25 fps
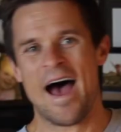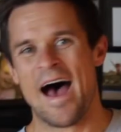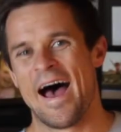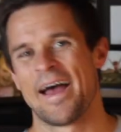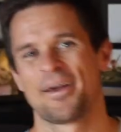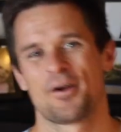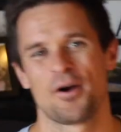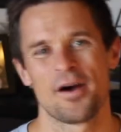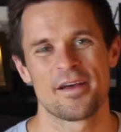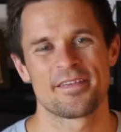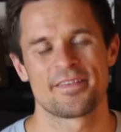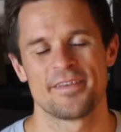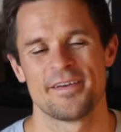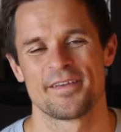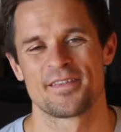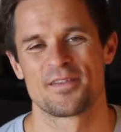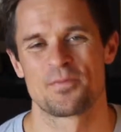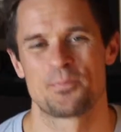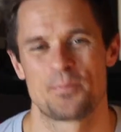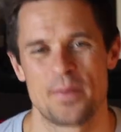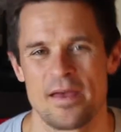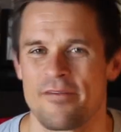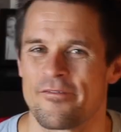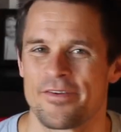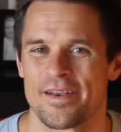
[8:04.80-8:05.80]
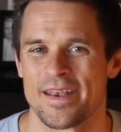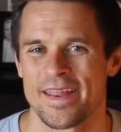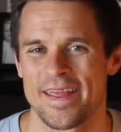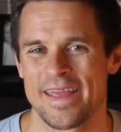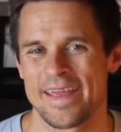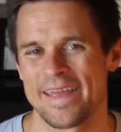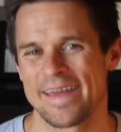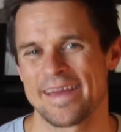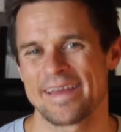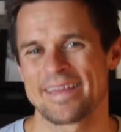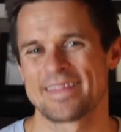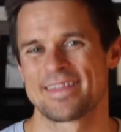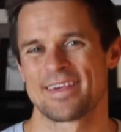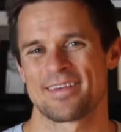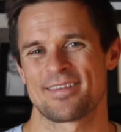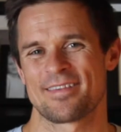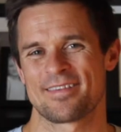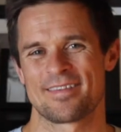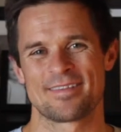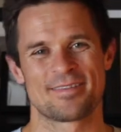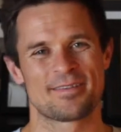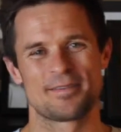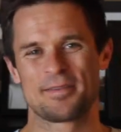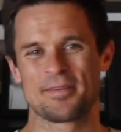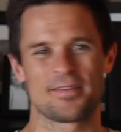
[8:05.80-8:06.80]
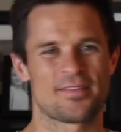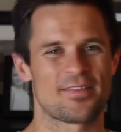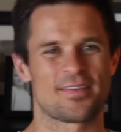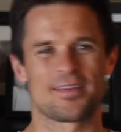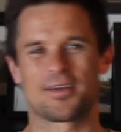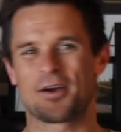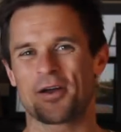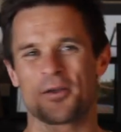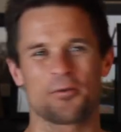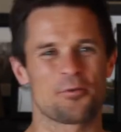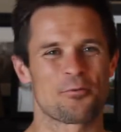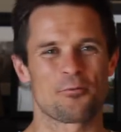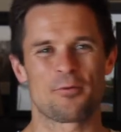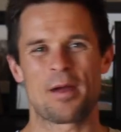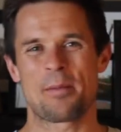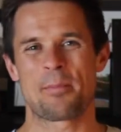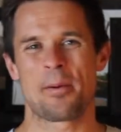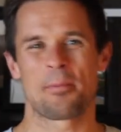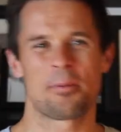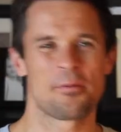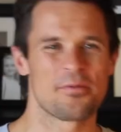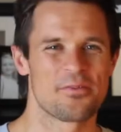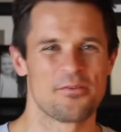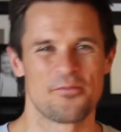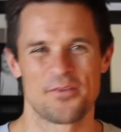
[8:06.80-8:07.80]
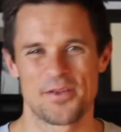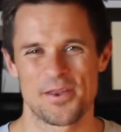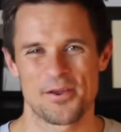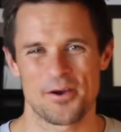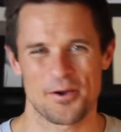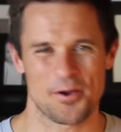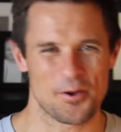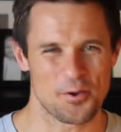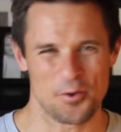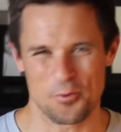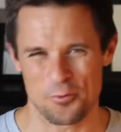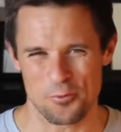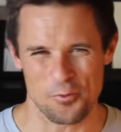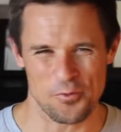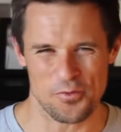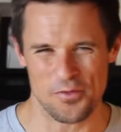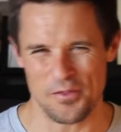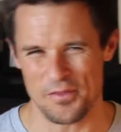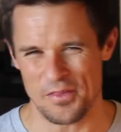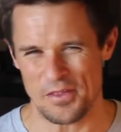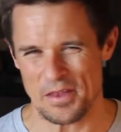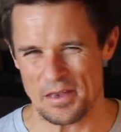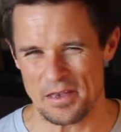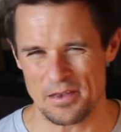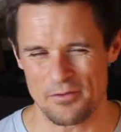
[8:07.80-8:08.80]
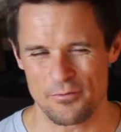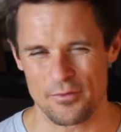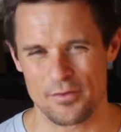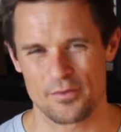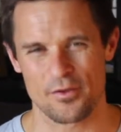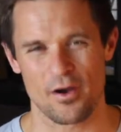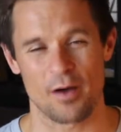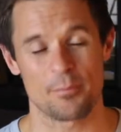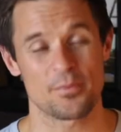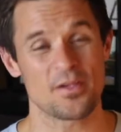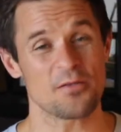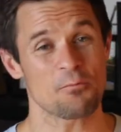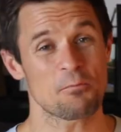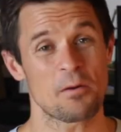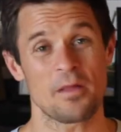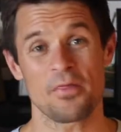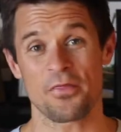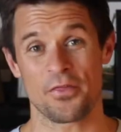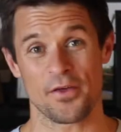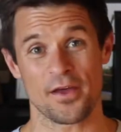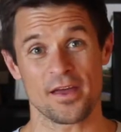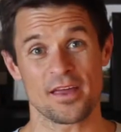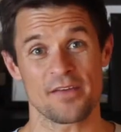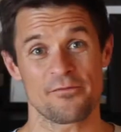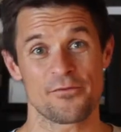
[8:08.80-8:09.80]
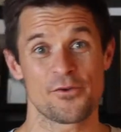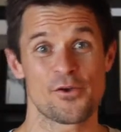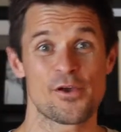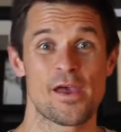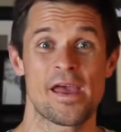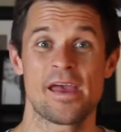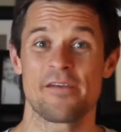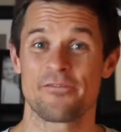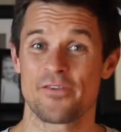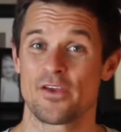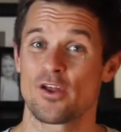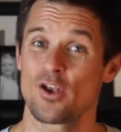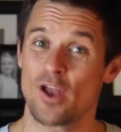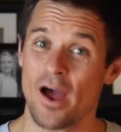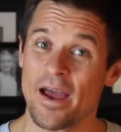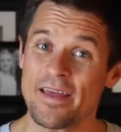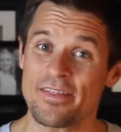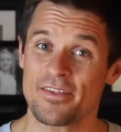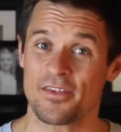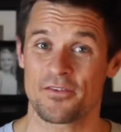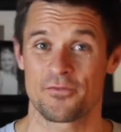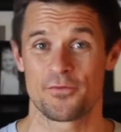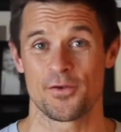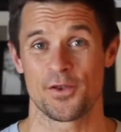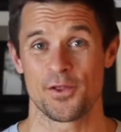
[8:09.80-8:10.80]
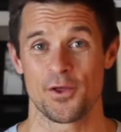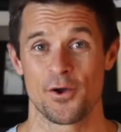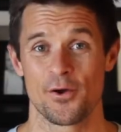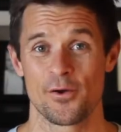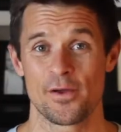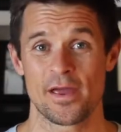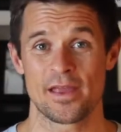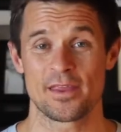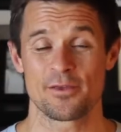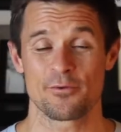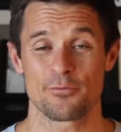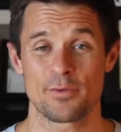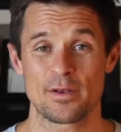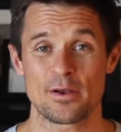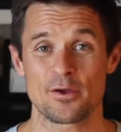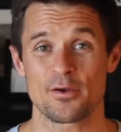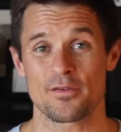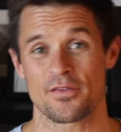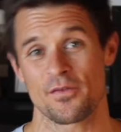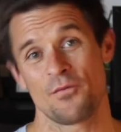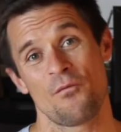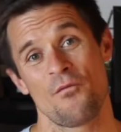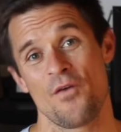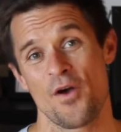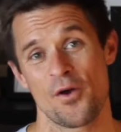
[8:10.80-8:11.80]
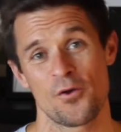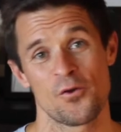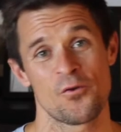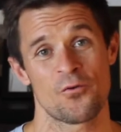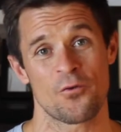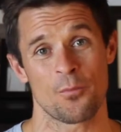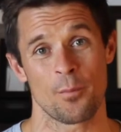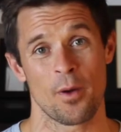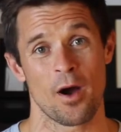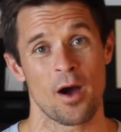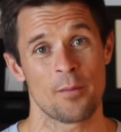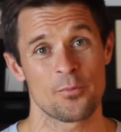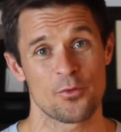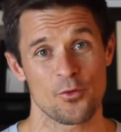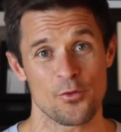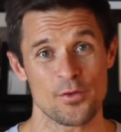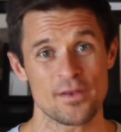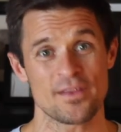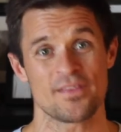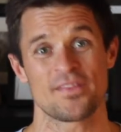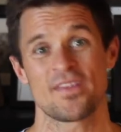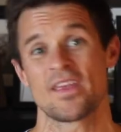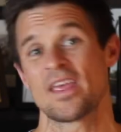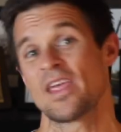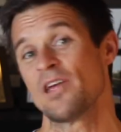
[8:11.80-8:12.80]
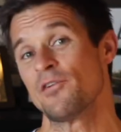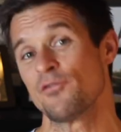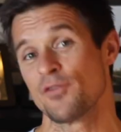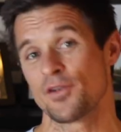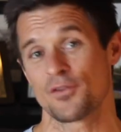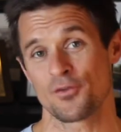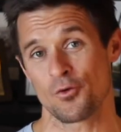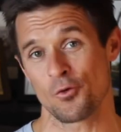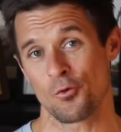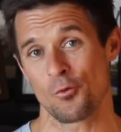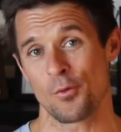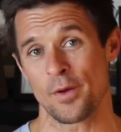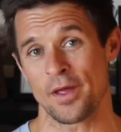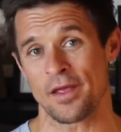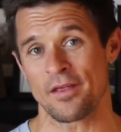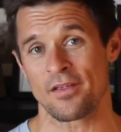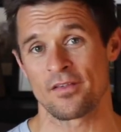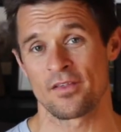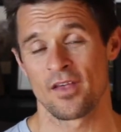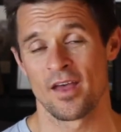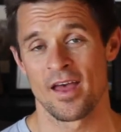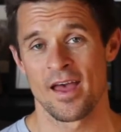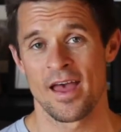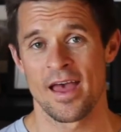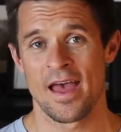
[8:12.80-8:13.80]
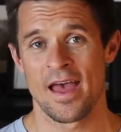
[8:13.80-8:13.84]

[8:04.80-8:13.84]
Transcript: Hey guys, it's Bevan here. Just the kind of the wrap up of the video. I kind of do this at the end every time. Just one thing, if you like this video and you really got some value from it, I'm doing this every 2 weeks.